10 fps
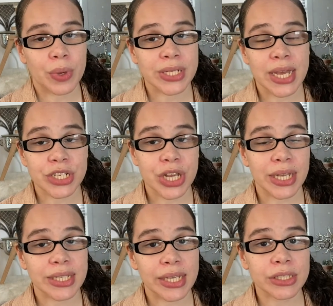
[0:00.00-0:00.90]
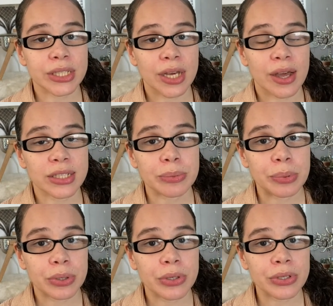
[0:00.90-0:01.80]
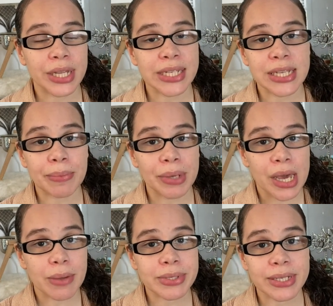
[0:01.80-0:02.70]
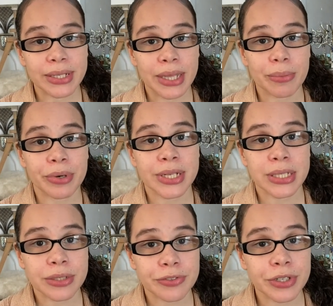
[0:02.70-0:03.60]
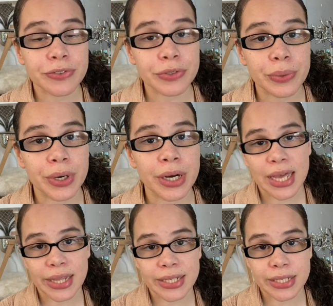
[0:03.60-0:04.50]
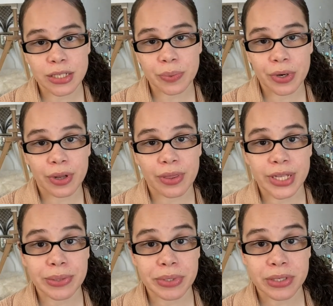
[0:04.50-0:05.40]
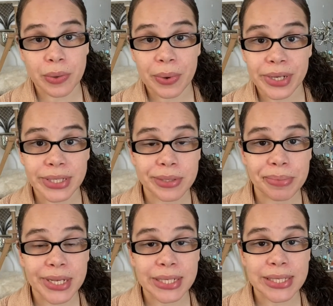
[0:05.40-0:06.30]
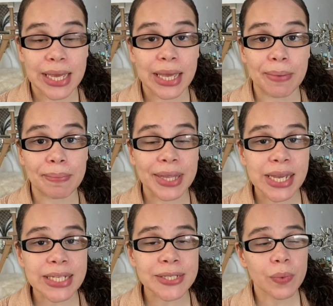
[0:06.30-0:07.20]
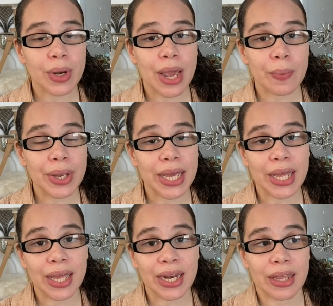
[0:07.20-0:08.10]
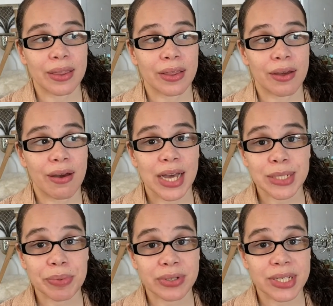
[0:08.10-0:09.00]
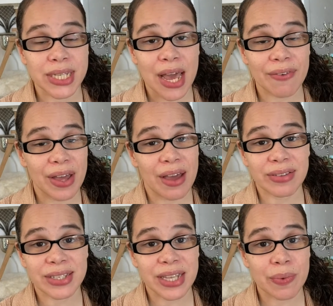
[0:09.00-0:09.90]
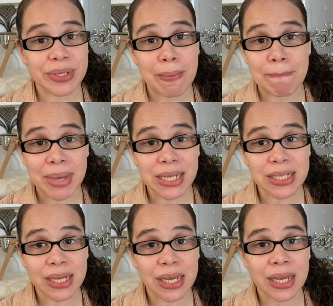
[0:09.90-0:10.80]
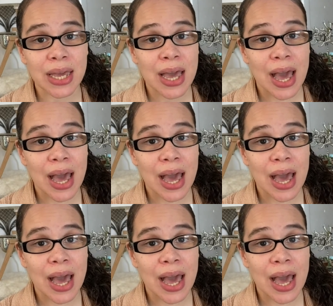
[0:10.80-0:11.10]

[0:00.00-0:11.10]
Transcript: Once I checked into the hospital, they sent me up to the labor and delivery floor, and this is where this was going to be taking place. When I went in, the hospital staff, I have to say, was amazing.